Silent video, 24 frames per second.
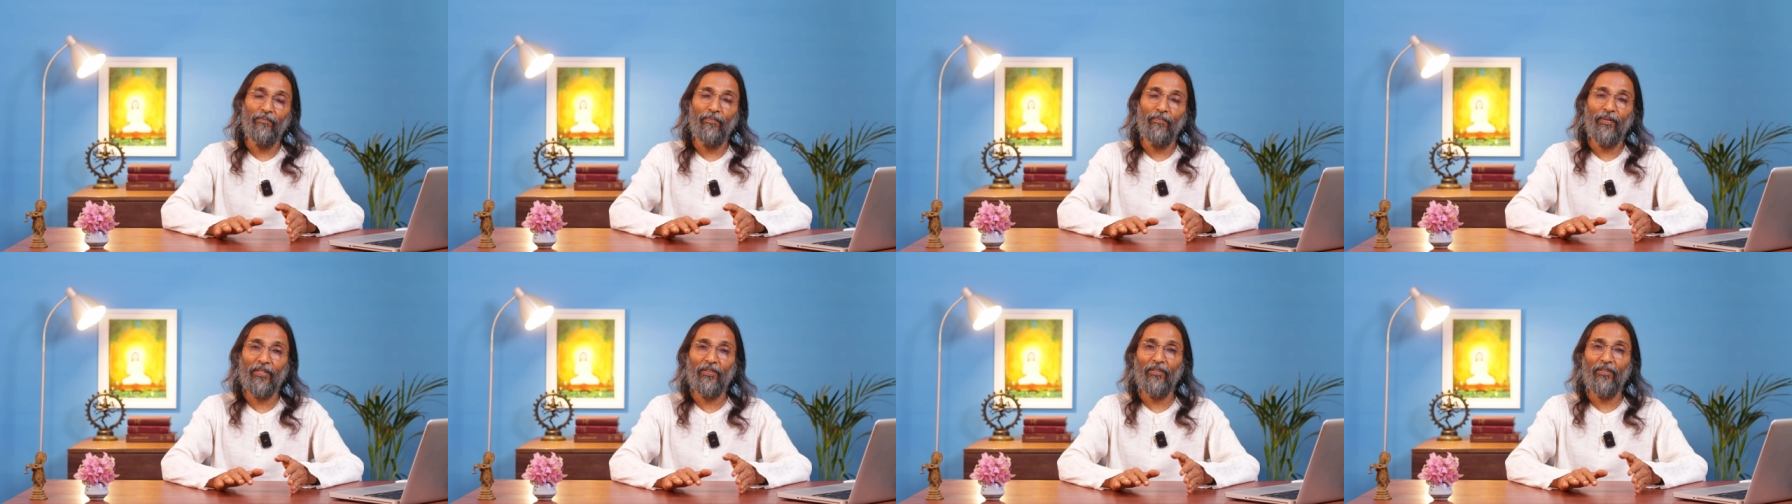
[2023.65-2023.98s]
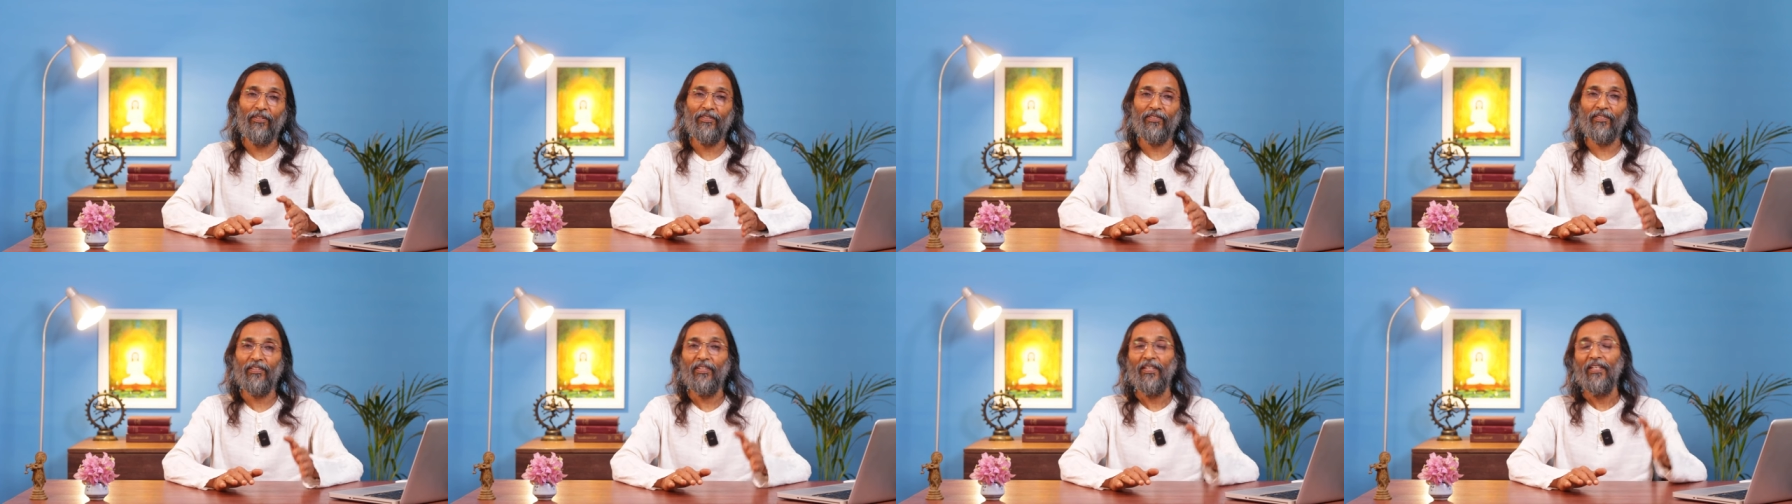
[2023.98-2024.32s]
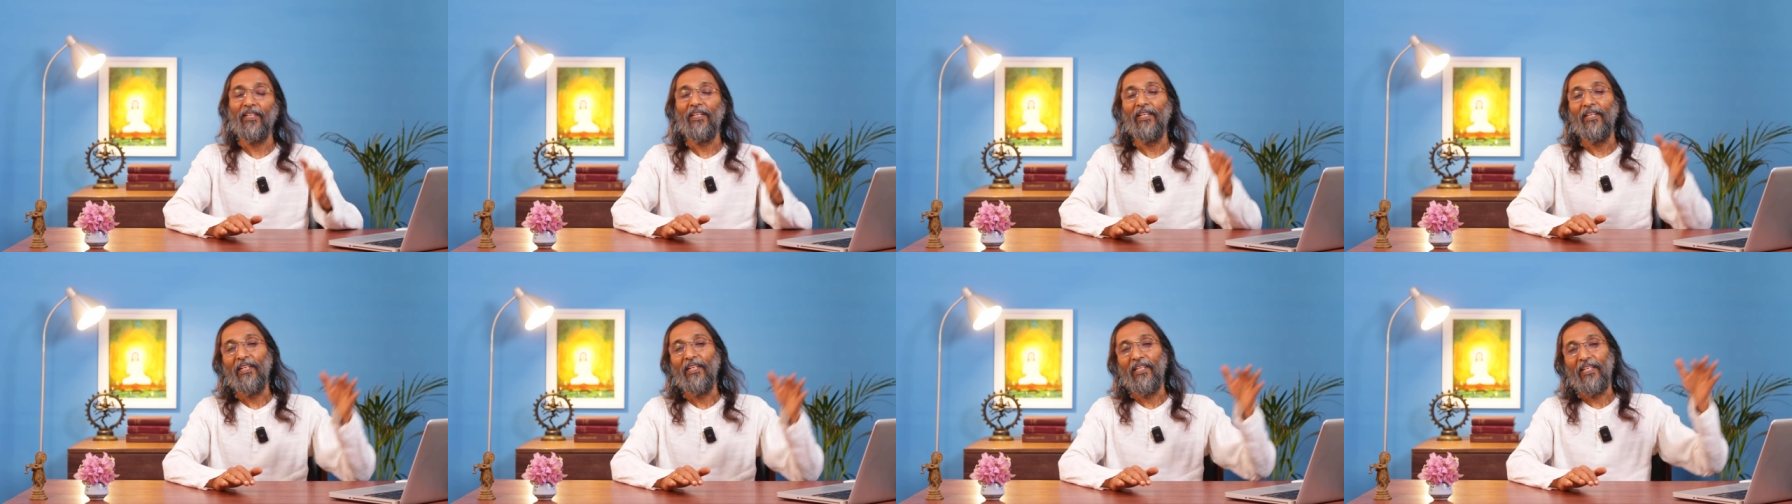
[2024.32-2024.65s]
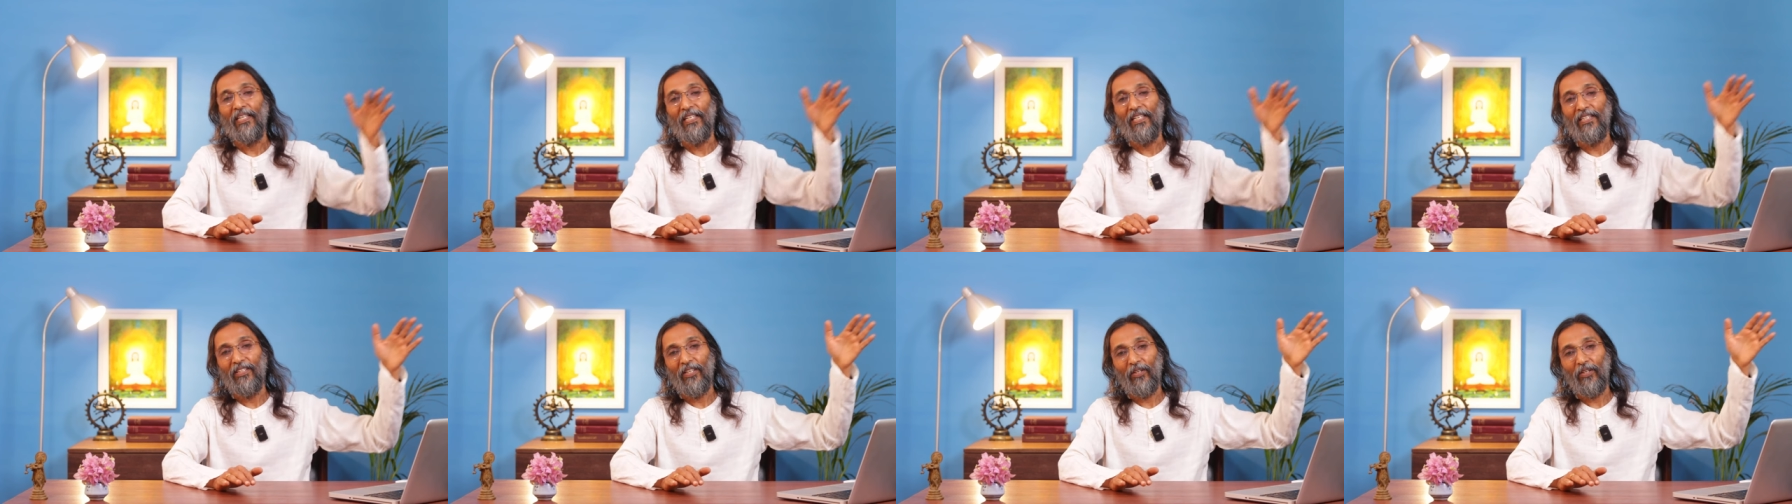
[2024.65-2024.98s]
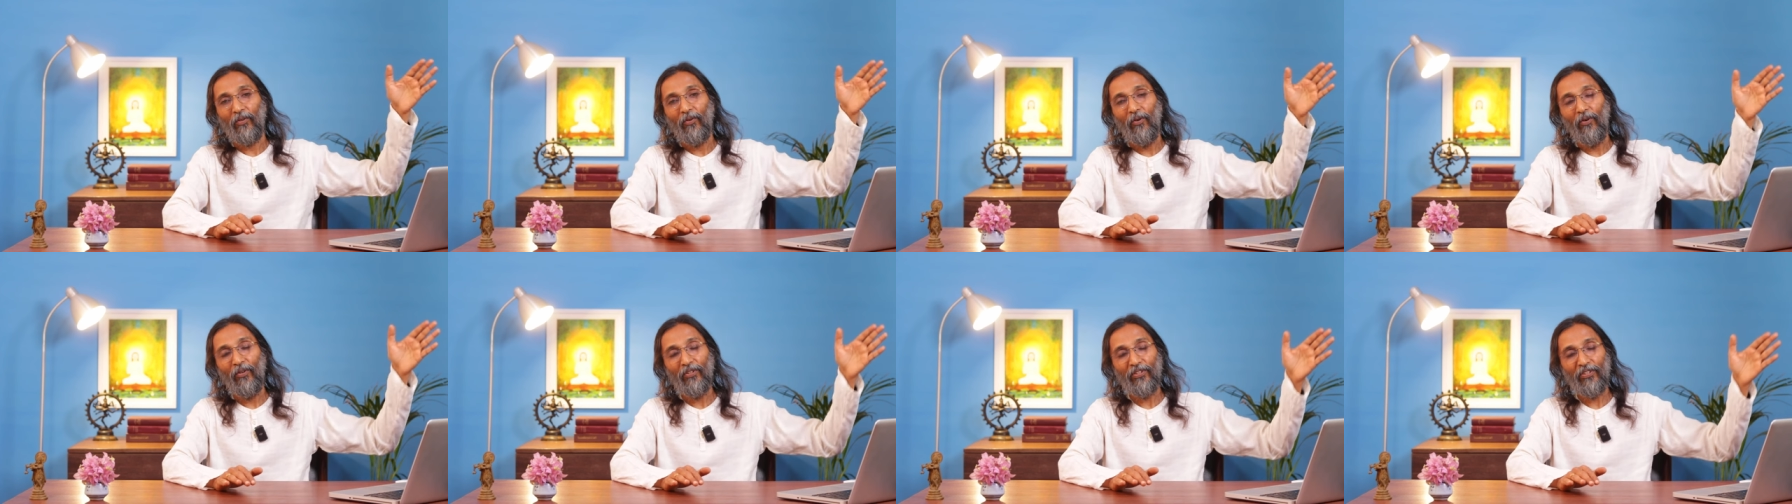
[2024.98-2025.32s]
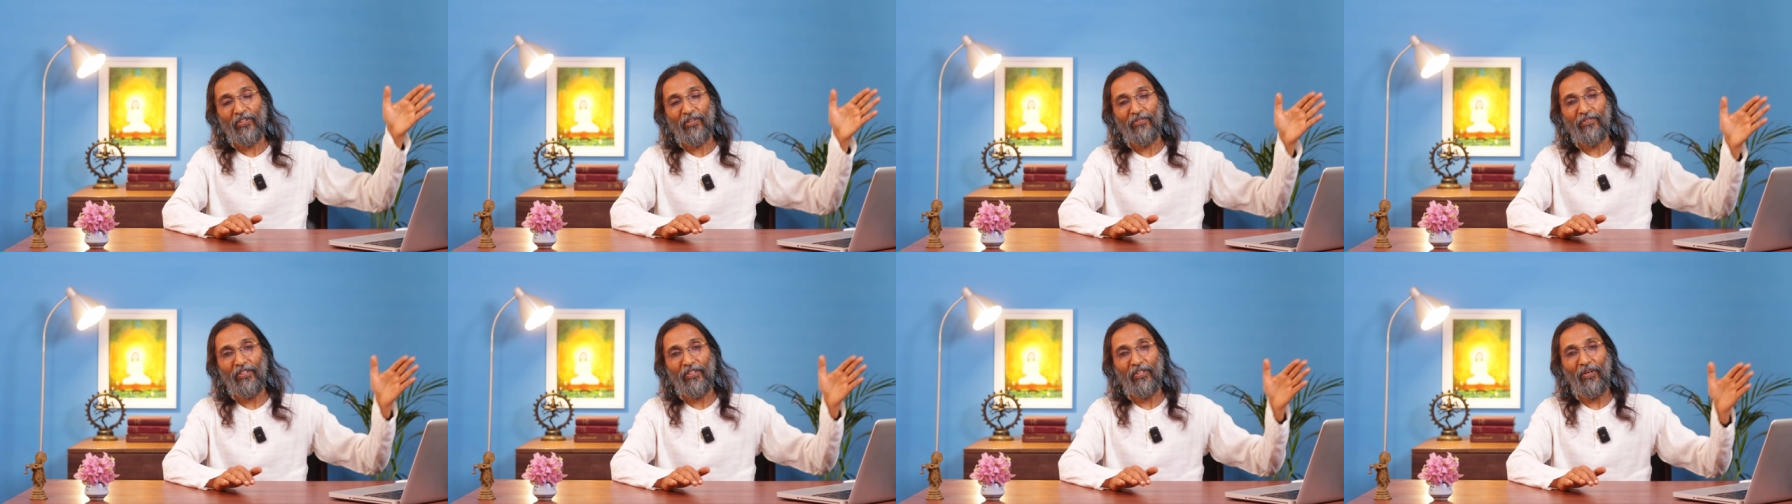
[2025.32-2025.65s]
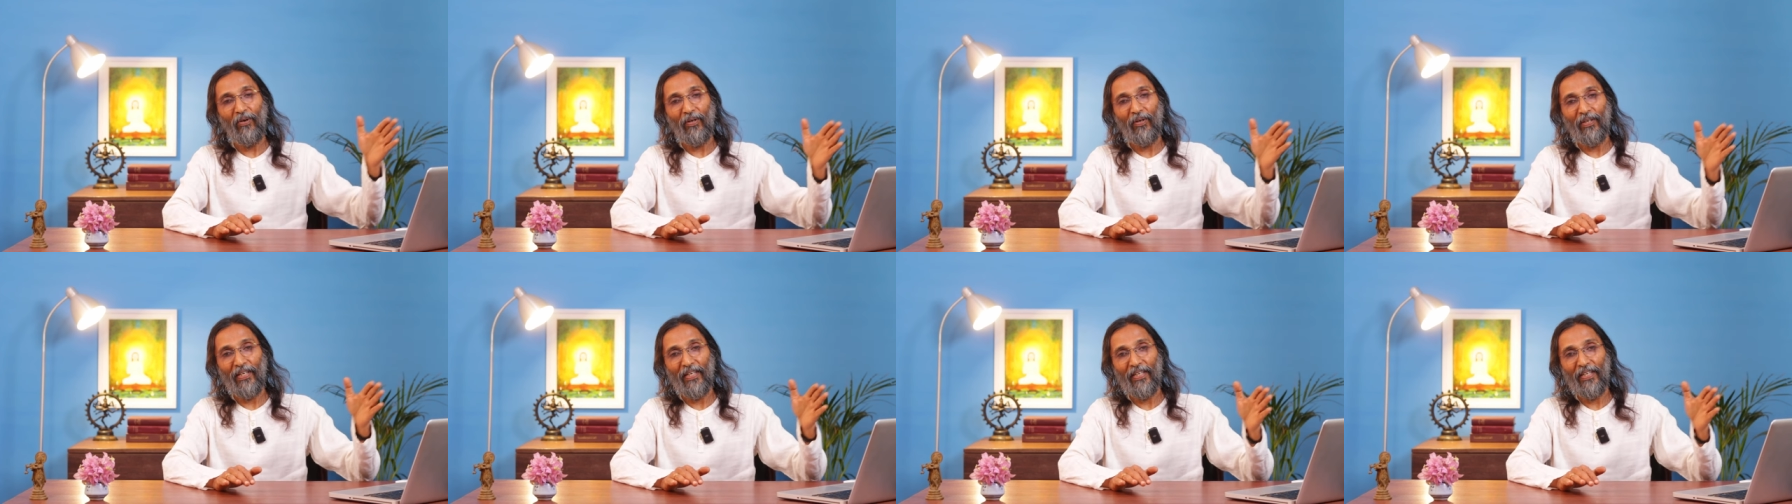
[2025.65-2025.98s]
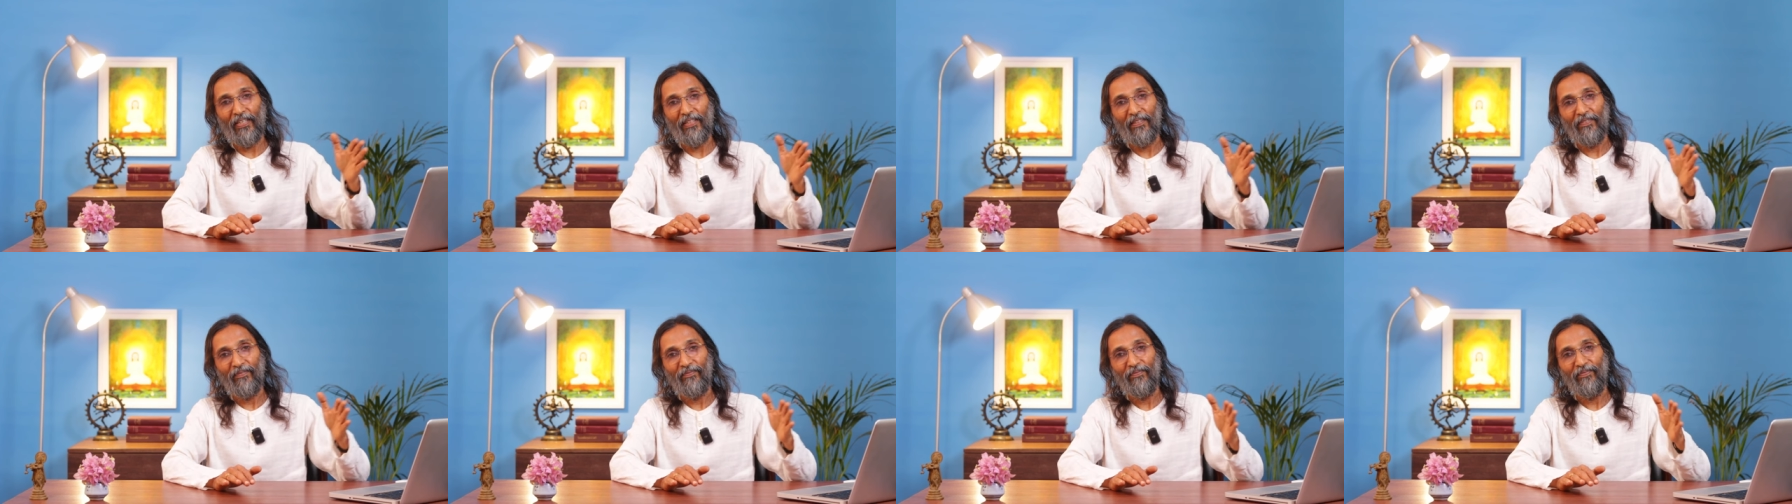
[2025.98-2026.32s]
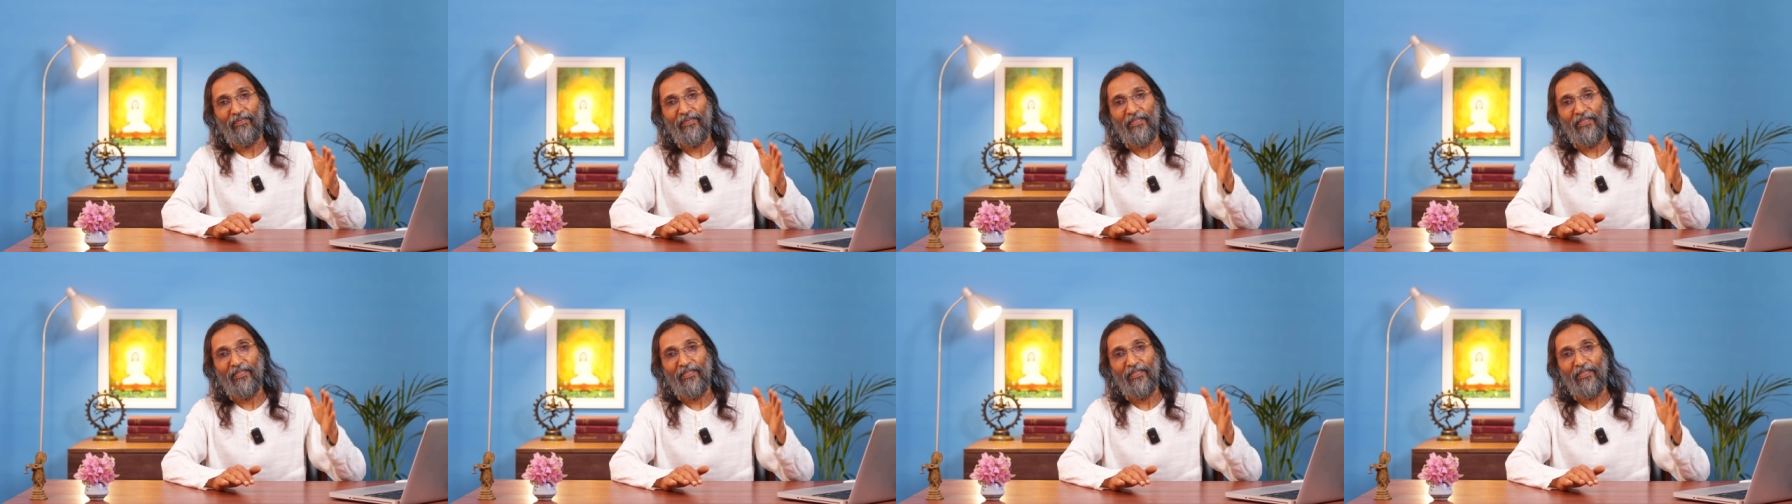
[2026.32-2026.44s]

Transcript: because in the course of yoga,